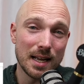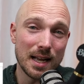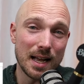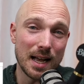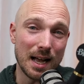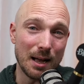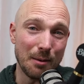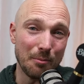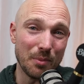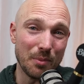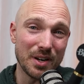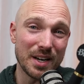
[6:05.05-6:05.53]

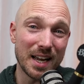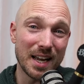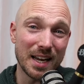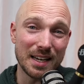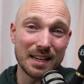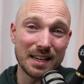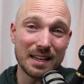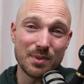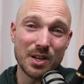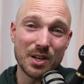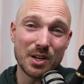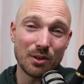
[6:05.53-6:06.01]
Um, but not
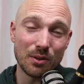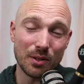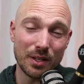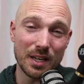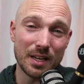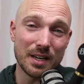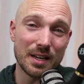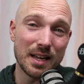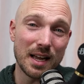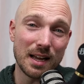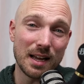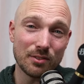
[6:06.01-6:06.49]

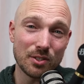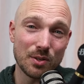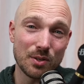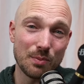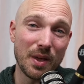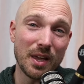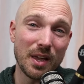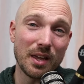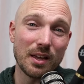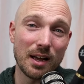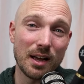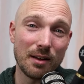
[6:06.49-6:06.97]
nearly enough to
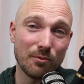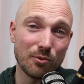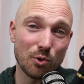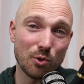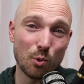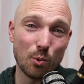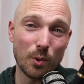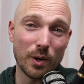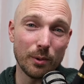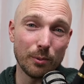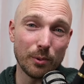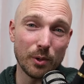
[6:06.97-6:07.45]
make up
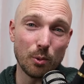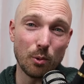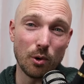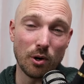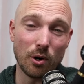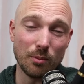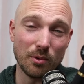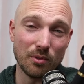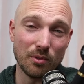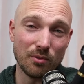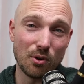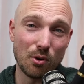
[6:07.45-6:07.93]
for where we
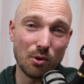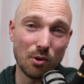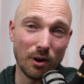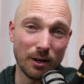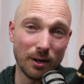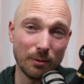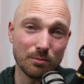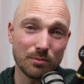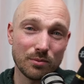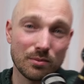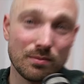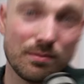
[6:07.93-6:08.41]
were before.